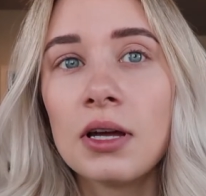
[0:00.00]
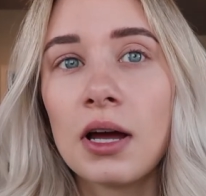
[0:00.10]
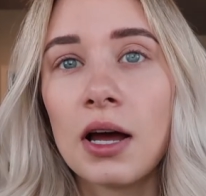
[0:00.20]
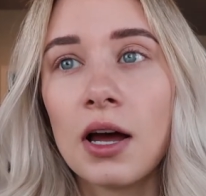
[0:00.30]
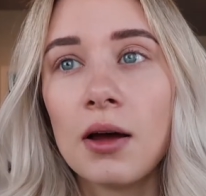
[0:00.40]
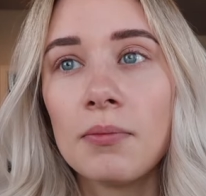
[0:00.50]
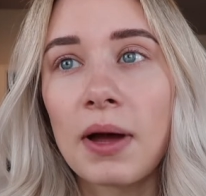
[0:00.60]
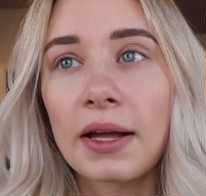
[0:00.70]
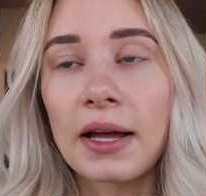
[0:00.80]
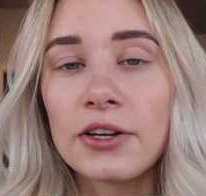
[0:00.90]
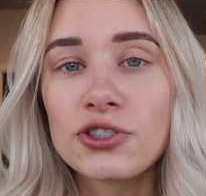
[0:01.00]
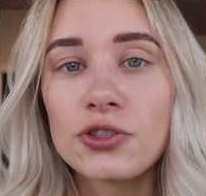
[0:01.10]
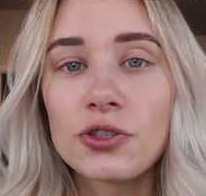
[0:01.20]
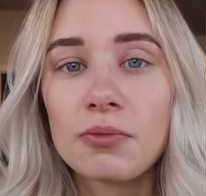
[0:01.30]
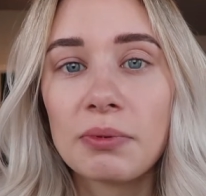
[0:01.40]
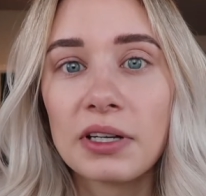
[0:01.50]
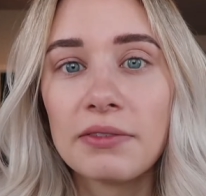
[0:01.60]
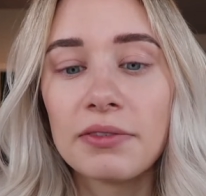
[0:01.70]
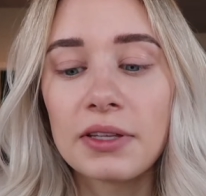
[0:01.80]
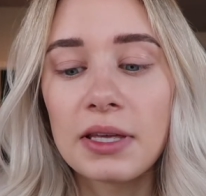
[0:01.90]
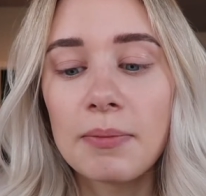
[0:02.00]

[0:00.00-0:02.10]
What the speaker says: I kind of showed you briefly,